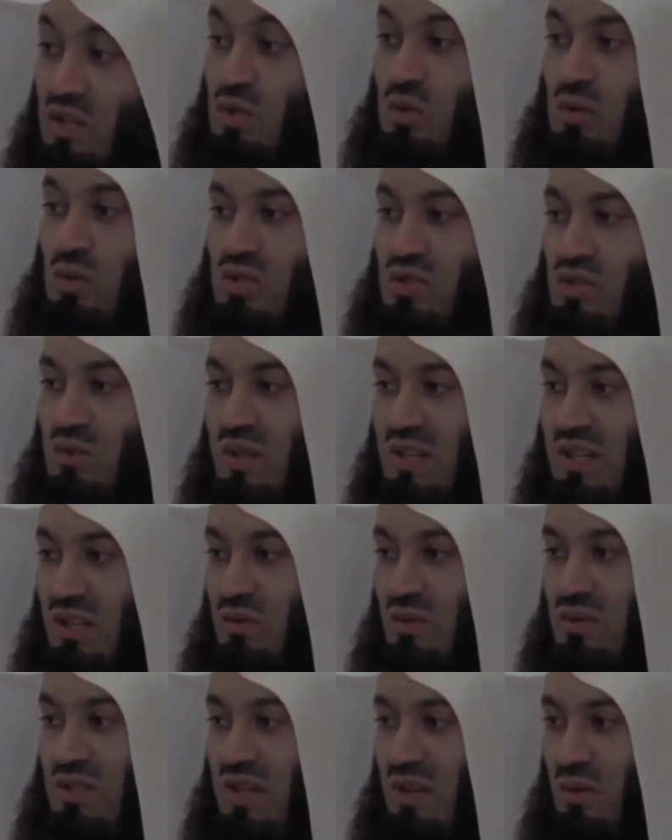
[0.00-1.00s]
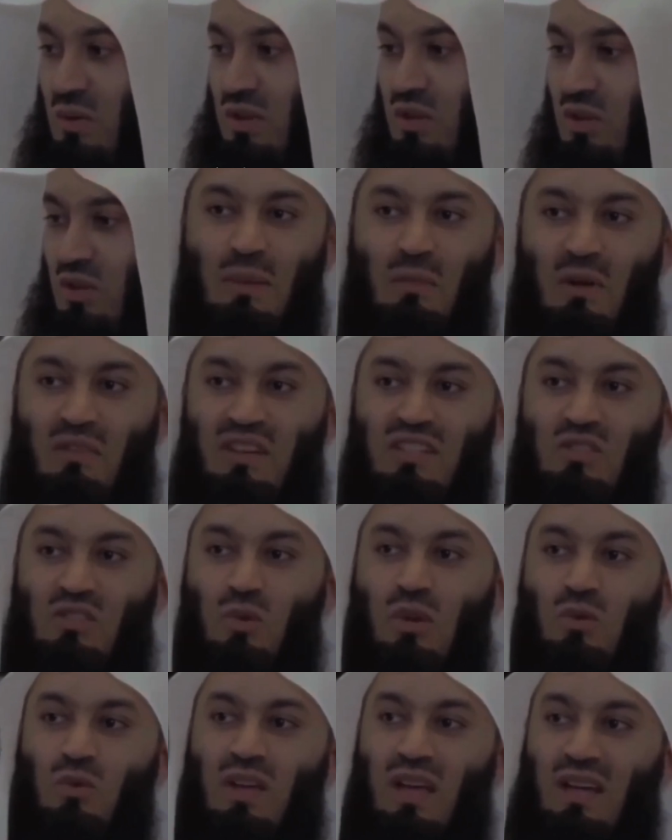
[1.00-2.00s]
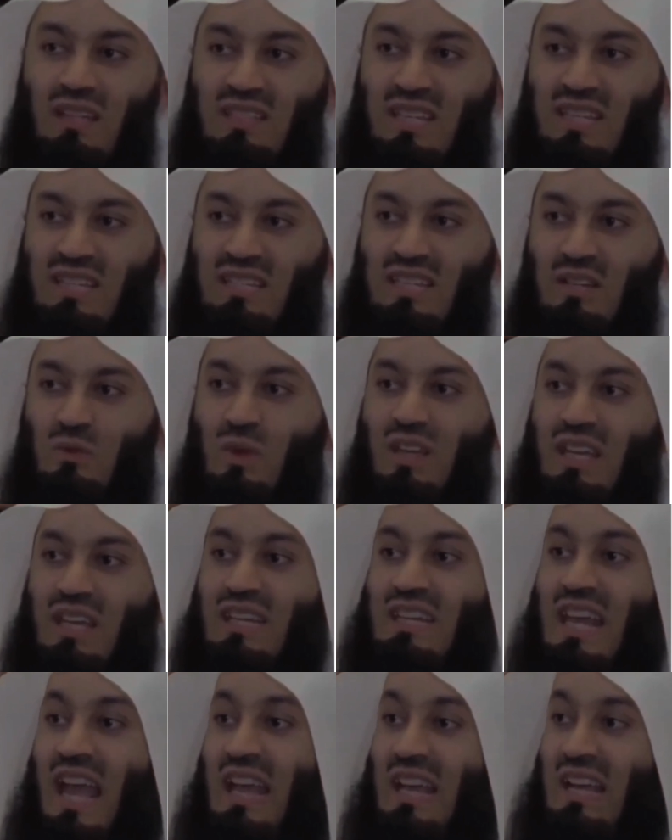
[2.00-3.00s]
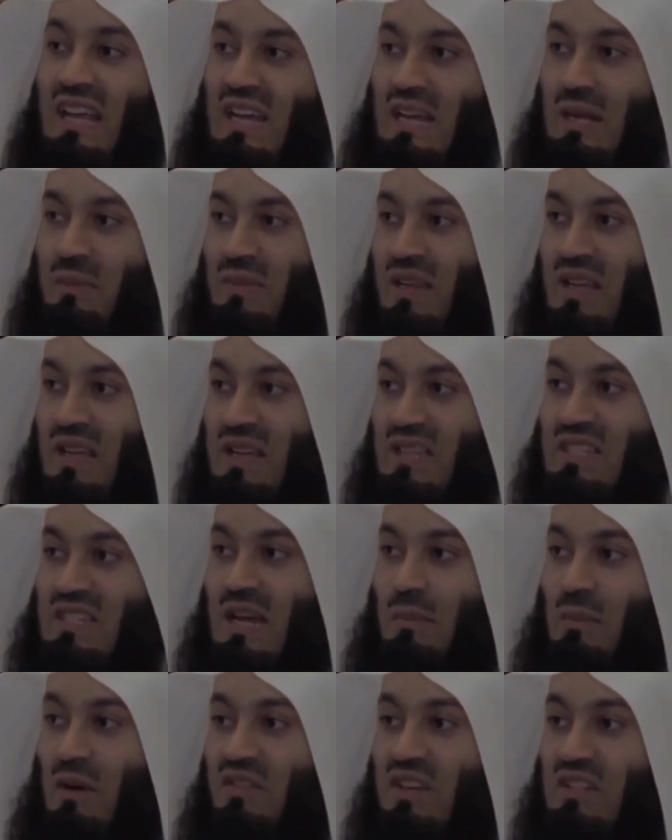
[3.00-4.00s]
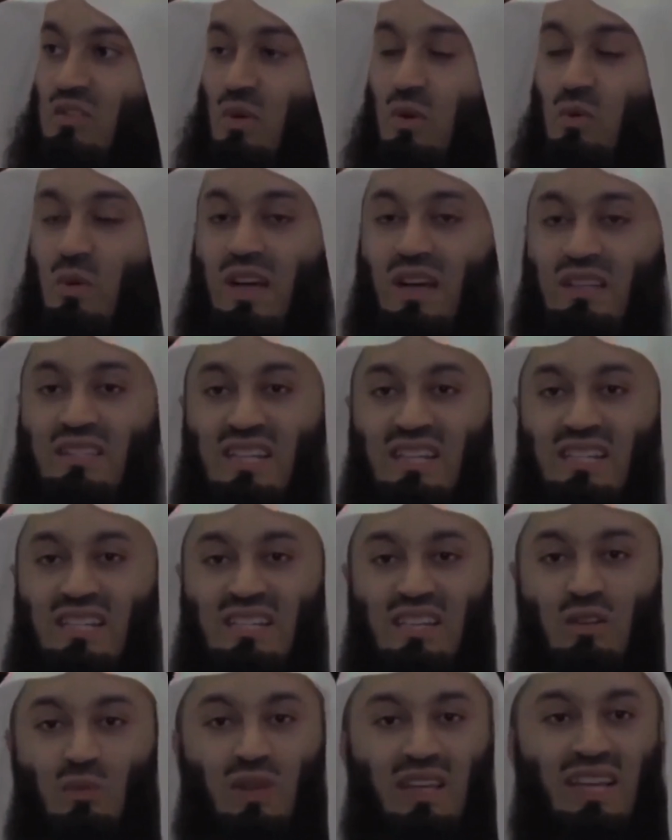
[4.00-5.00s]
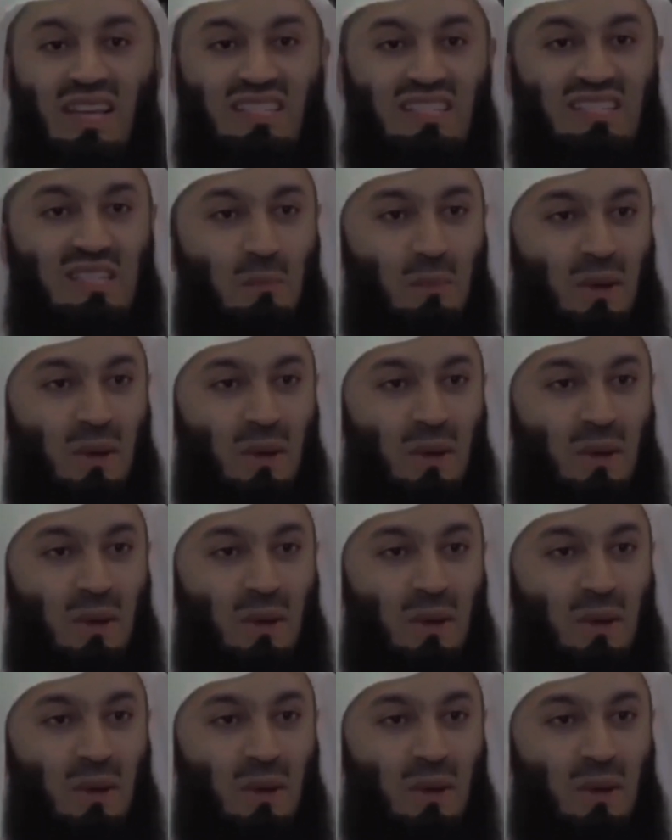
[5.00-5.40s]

issues we need to deal with. Some of us, when we are tested, we get angry. Some of us, when we are tested, we get